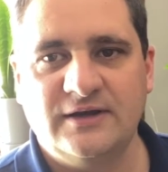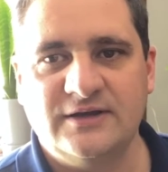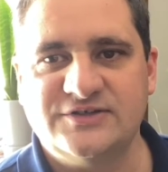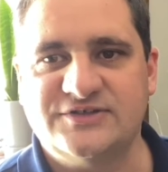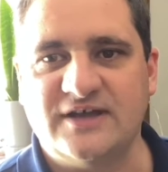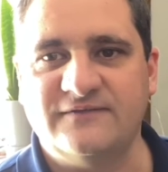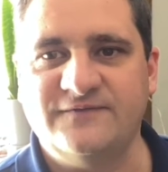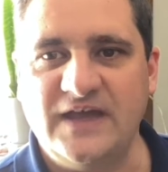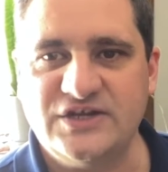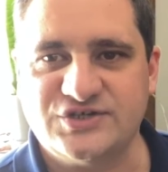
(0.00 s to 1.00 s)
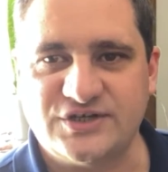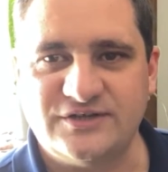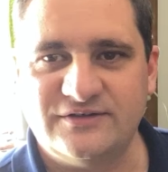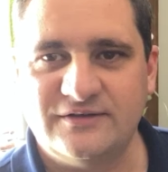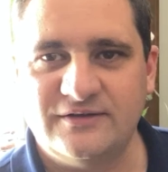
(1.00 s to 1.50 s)

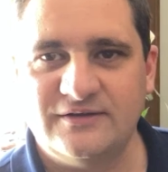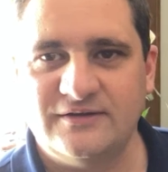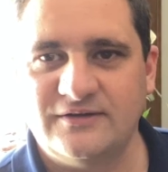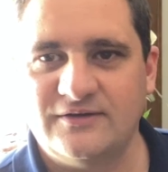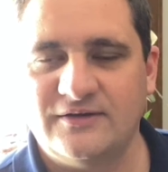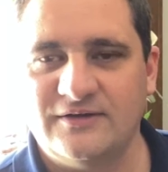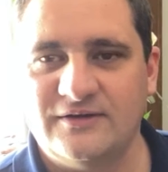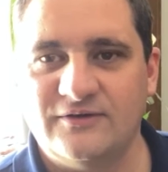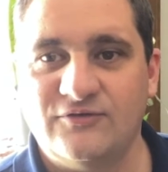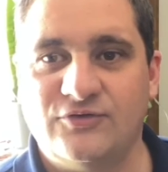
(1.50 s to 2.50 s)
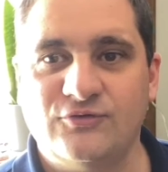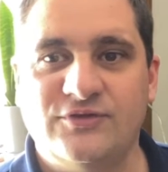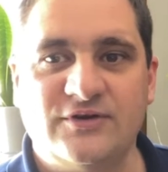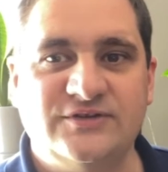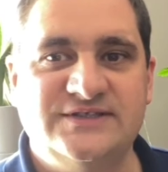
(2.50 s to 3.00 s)
salvation through
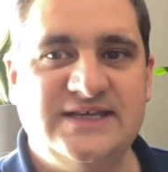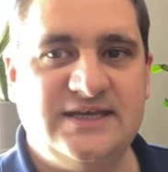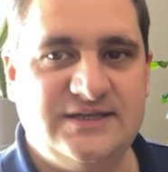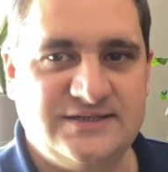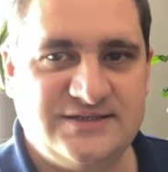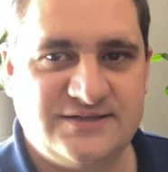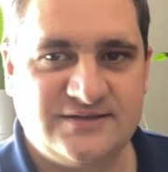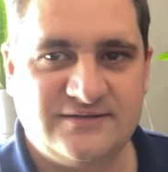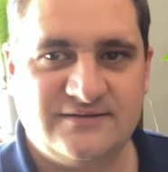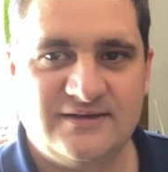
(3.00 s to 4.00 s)
their deeds.